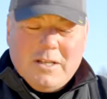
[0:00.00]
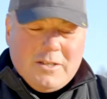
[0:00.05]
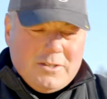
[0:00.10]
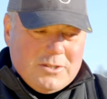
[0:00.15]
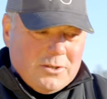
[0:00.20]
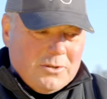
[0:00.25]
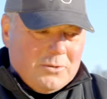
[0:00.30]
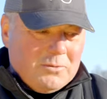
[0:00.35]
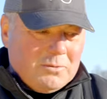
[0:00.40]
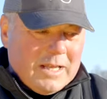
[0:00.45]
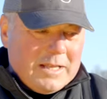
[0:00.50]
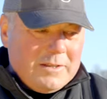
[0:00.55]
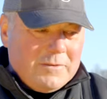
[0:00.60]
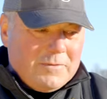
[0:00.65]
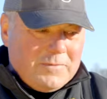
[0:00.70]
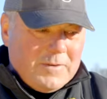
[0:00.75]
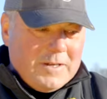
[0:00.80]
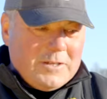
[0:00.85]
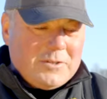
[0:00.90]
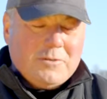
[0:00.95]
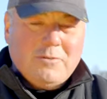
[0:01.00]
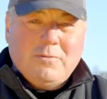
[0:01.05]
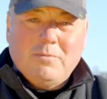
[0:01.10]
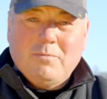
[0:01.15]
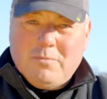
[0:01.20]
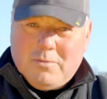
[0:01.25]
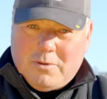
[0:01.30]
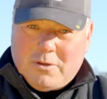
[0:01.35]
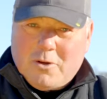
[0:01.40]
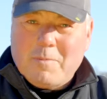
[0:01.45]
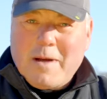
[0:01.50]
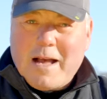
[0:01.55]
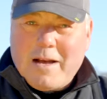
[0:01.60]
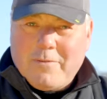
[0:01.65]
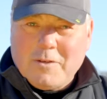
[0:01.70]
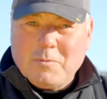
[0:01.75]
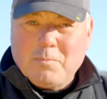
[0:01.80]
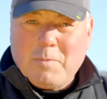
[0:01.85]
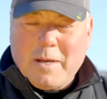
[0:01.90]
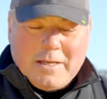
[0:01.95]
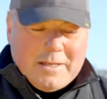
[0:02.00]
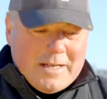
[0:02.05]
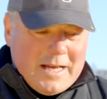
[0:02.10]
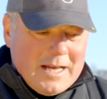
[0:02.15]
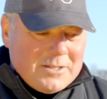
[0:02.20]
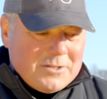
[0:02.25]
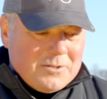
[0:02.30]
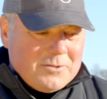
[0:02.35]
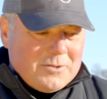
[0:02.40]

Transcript: to let the fish come out of his peg nice